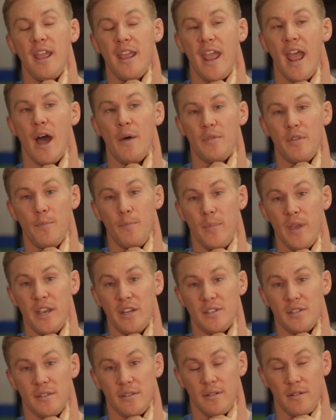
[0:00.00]
count the
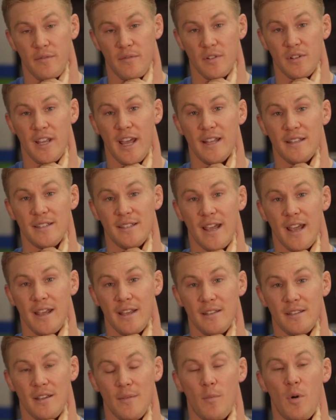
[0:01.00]
beats for 10
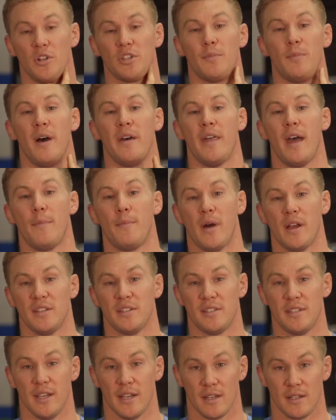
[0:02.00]
seconds, multiply that by
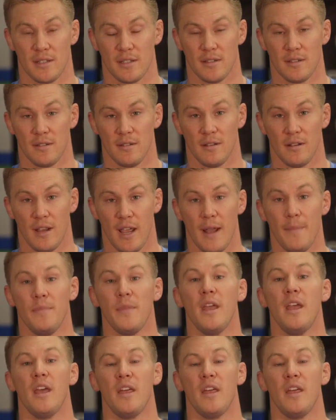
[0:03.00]
6, okay?